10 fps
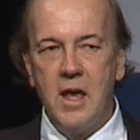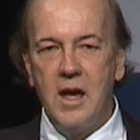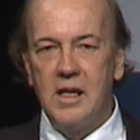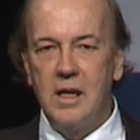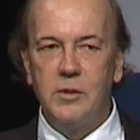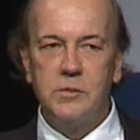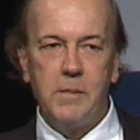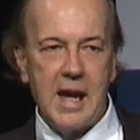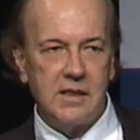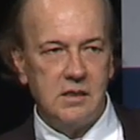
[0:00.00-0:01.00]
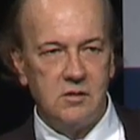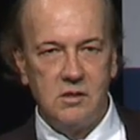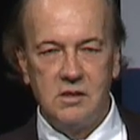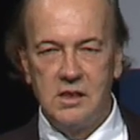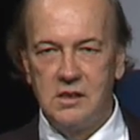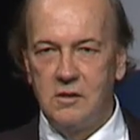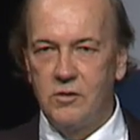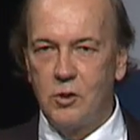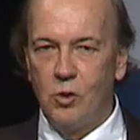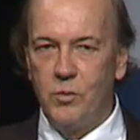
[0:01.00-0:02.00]
And how much backing do you need?
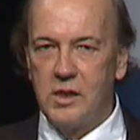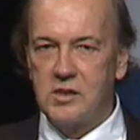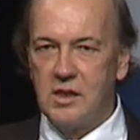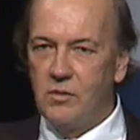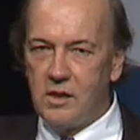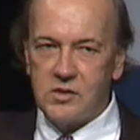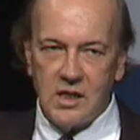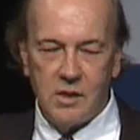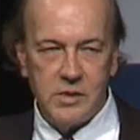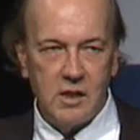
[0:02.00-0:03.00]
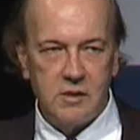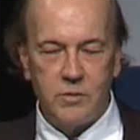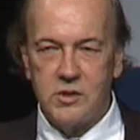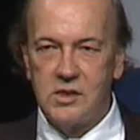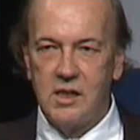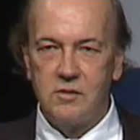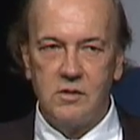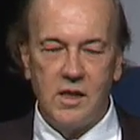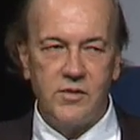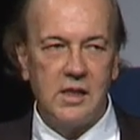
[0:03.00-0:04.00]
The gold bugs say, well, it's got to be 100% or
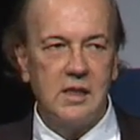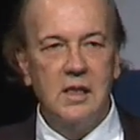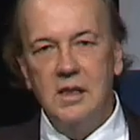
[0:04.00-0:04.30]
nothing.